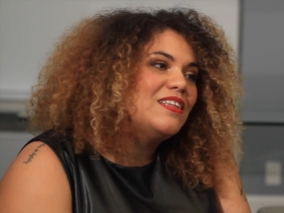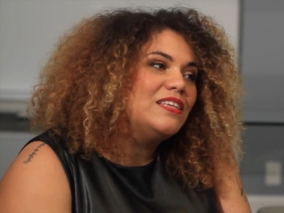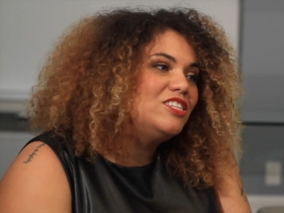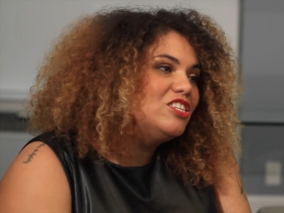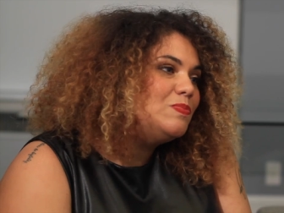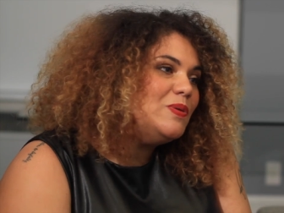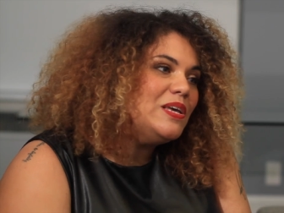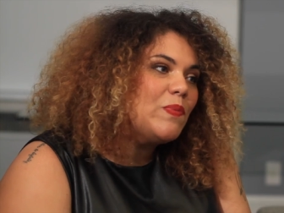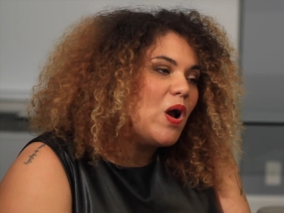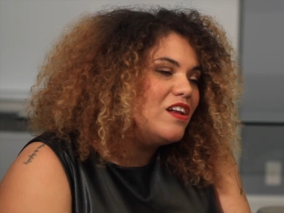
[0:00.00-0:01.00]
as just
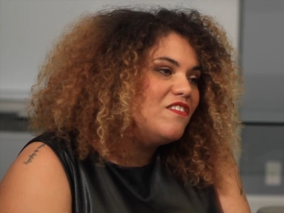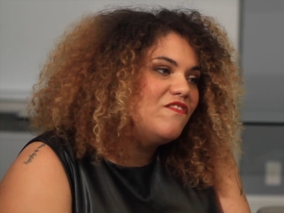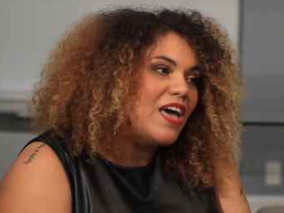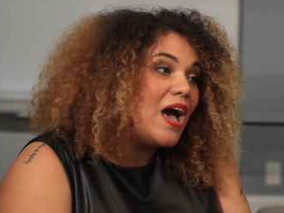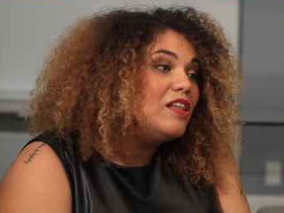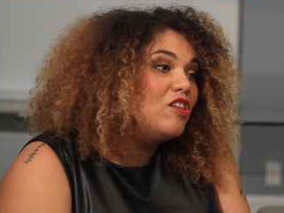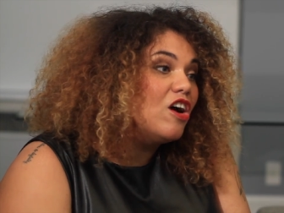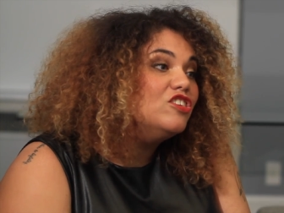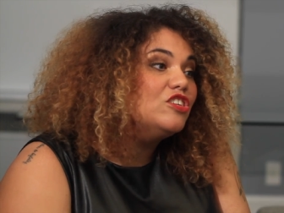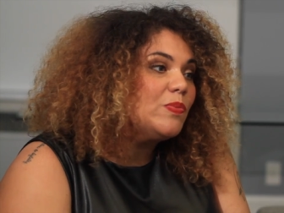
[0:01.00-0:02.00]
being part of that
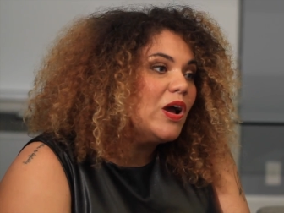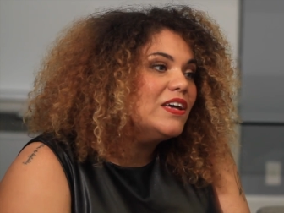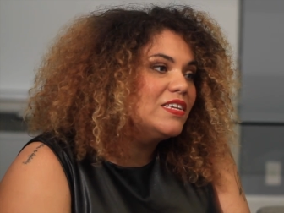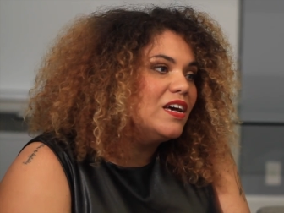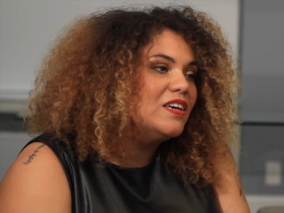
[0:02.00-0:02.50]
larger process.